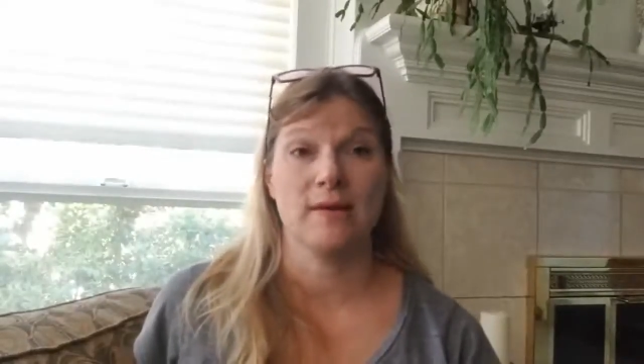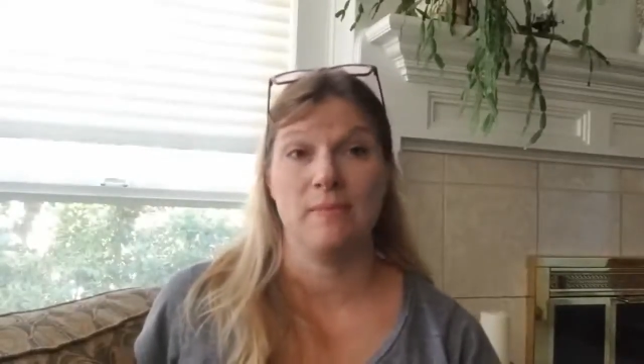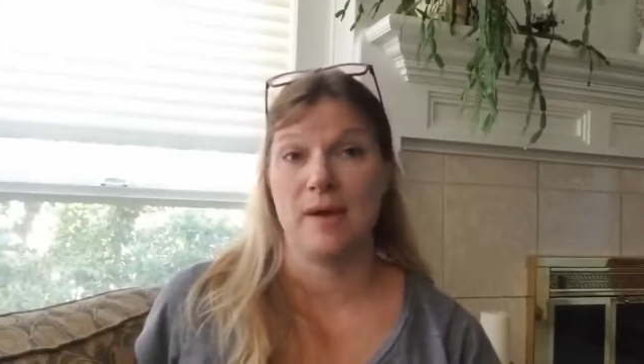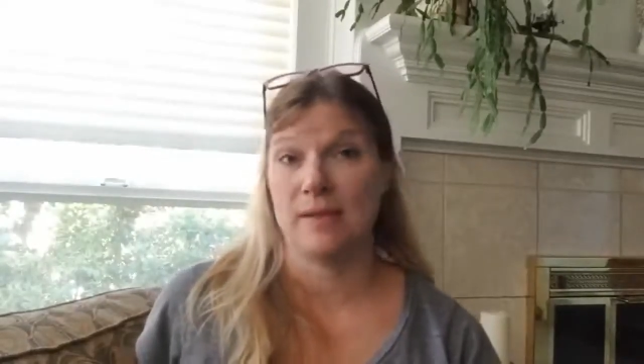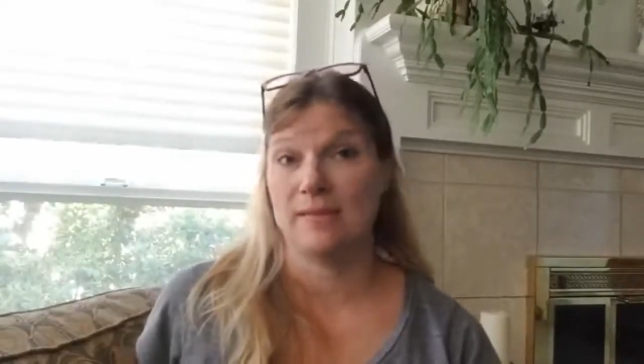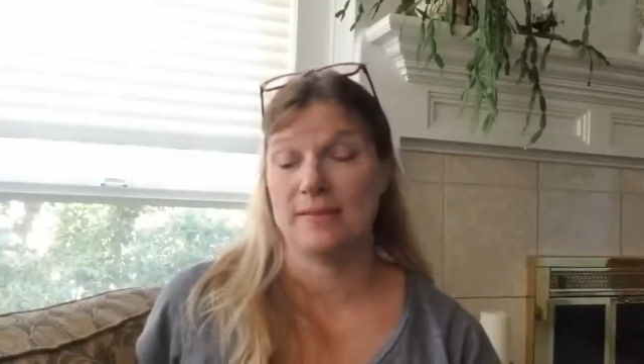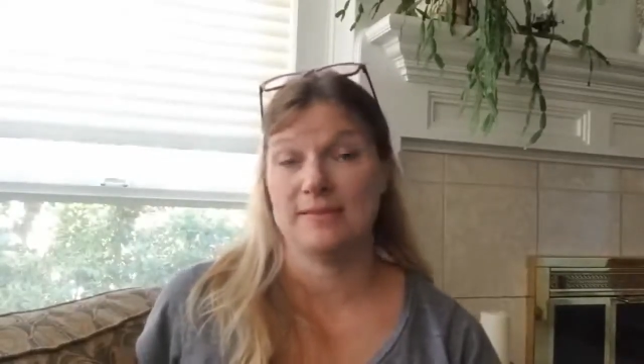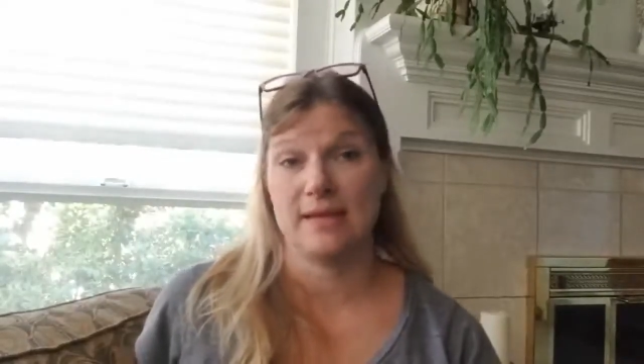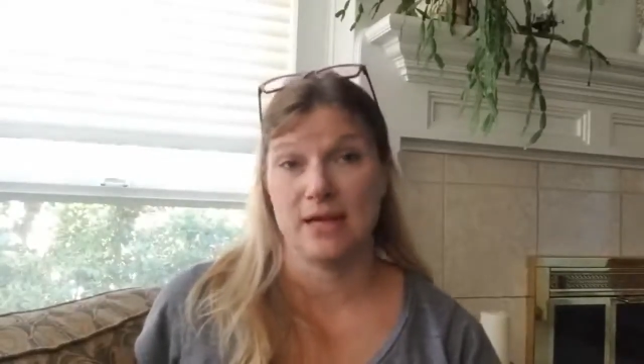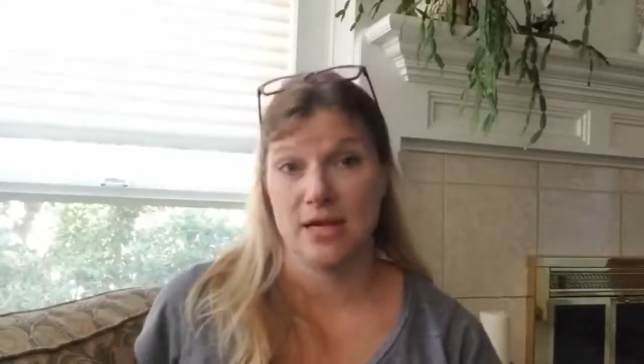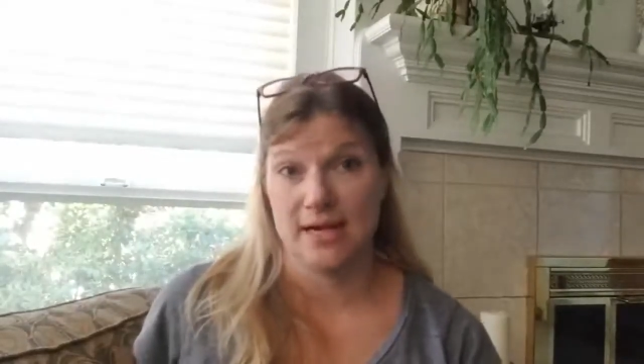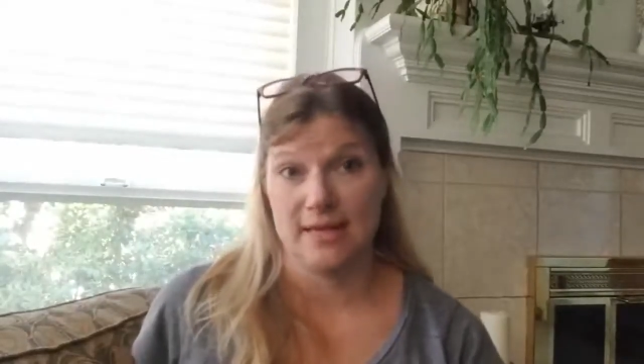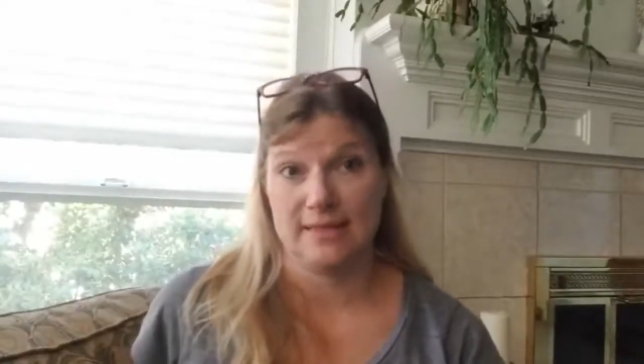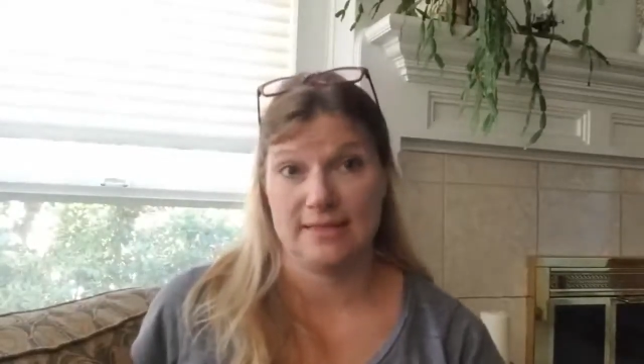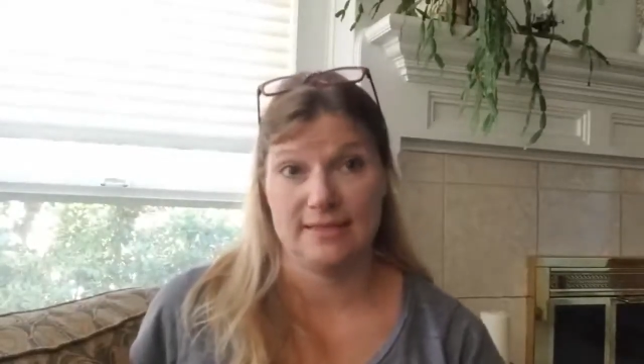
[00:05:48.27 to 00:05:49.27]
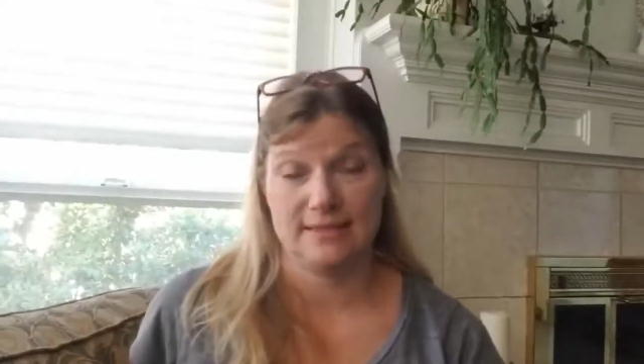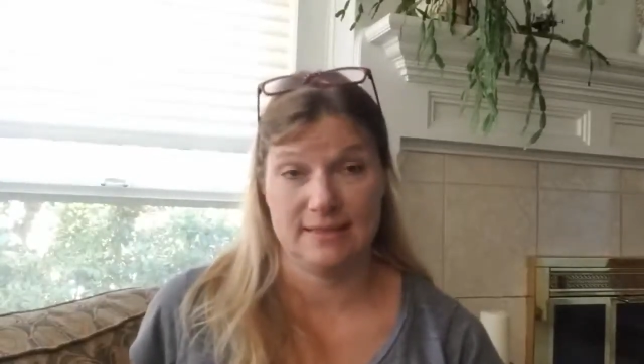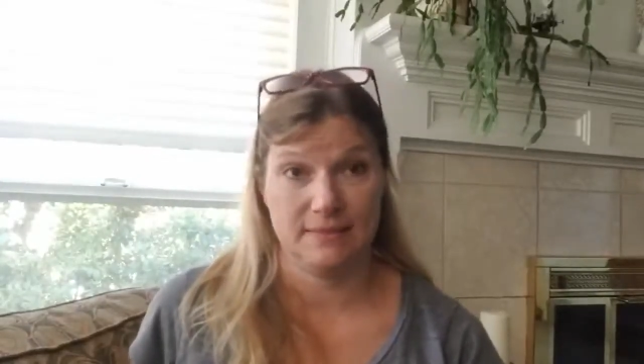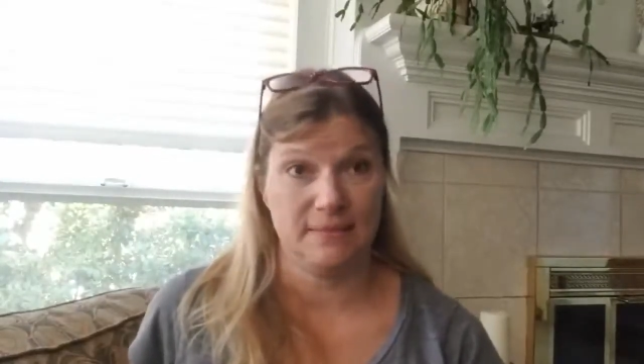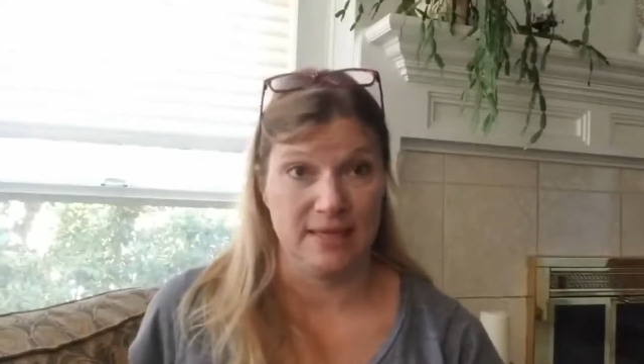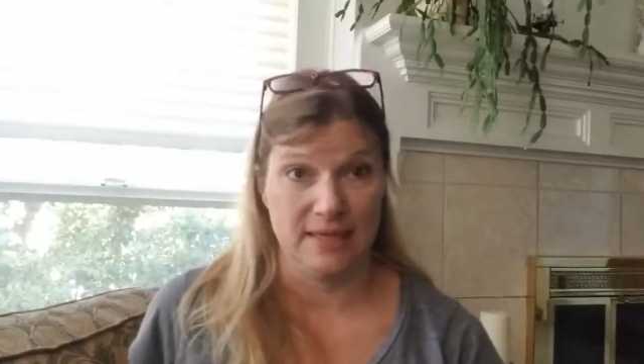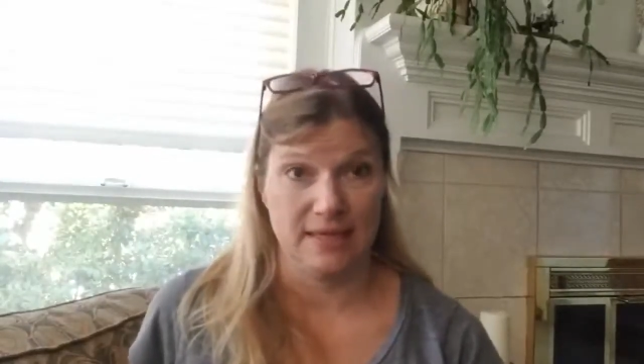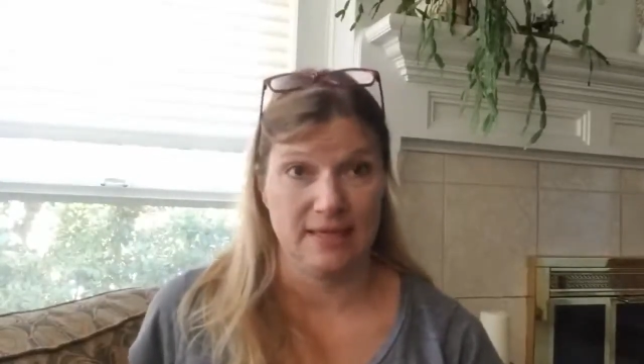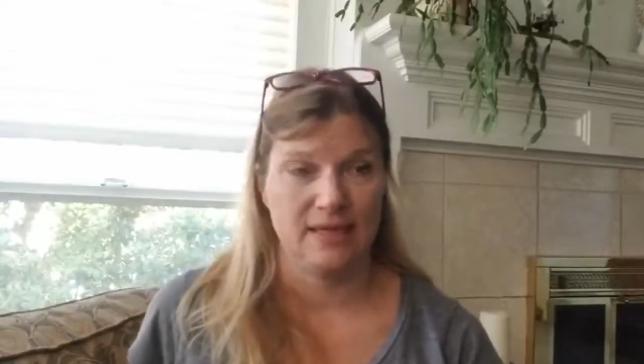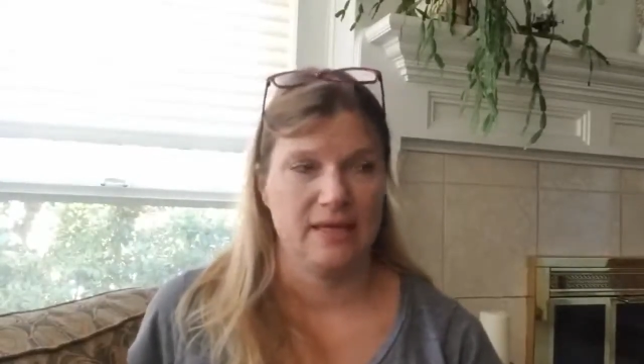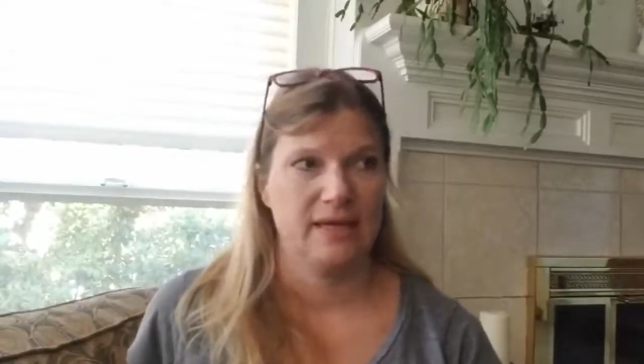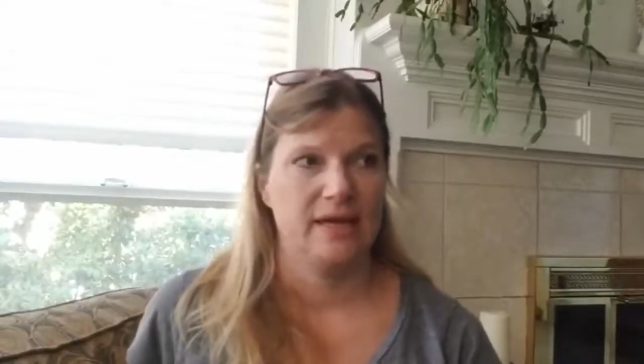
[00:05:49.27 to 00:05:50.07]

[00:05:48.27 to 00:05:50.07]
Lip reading: about this area to me?